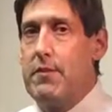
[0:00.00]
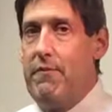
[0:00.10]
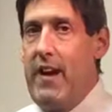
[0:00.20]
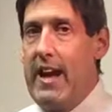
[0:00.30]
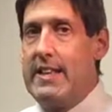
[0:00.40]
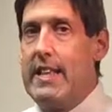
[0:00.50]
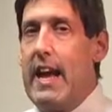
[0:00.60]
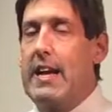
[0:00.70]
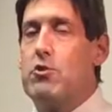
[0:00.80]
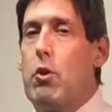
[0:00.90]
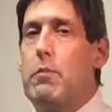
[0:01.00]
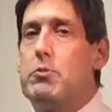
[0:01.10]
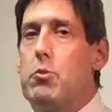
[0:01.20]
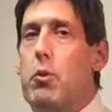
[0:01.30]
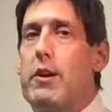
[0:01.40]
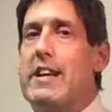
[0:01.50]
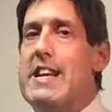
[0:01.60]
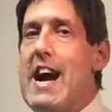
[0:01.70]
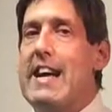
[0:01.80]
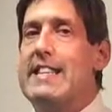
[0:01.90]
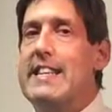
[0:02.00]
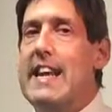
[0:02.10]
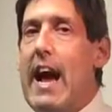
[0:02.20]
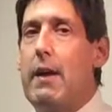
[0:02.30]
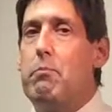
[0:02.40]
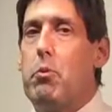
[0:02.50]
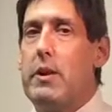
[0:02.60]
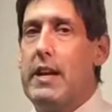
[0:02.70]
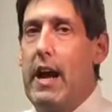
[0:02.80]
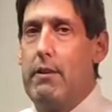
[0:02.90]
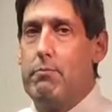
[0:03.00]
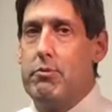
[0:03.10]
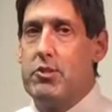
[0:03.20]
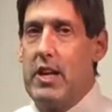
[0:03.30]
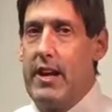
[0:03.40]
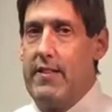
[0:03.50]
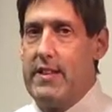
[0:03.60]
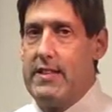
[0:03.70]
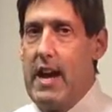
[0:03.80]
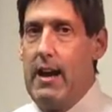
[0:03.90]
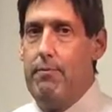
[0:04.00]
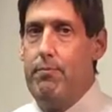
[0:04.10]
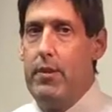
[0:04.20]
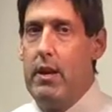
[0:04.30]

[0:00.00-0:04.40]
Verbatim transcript: In fact, the eye drops work 99.9% percent 09 of the time.